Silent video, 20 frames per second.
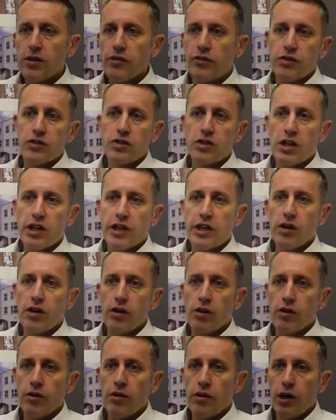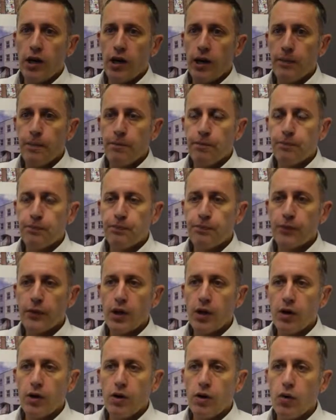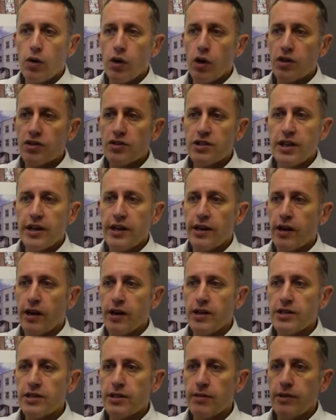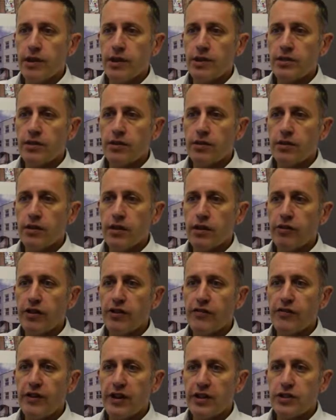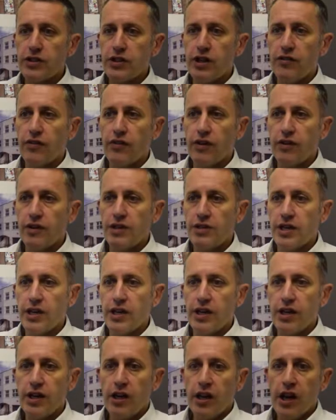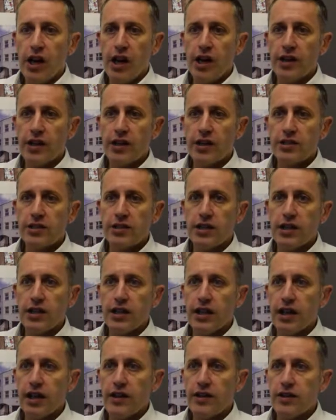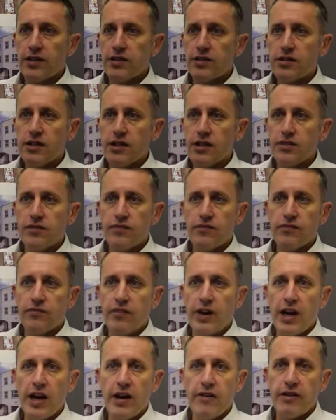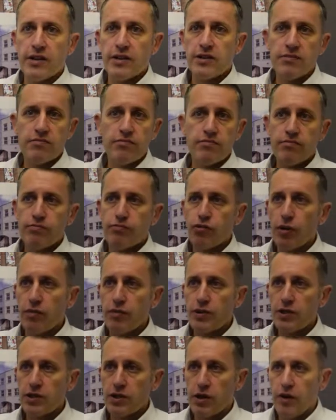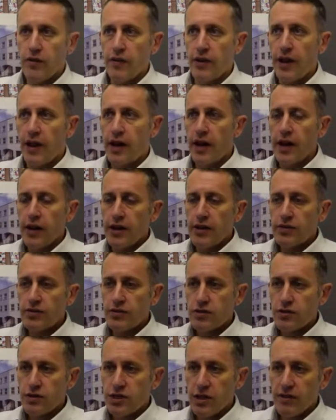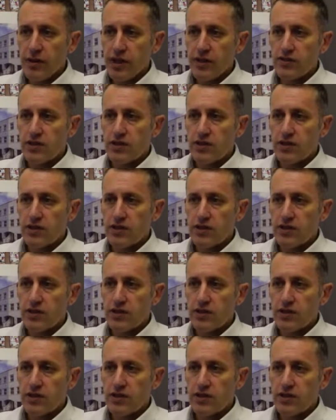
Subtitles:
you just click on all lots, there you are. It's a grid fashion I've got this in, and you can see there's various properties on there. Generally gives a